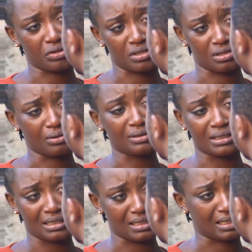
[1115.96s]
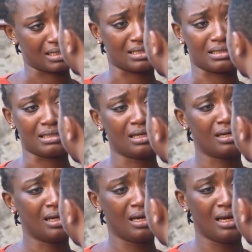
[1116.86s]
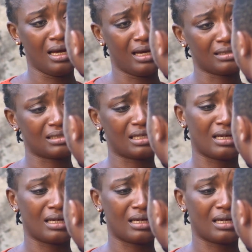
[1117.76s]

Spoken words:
us all these years. And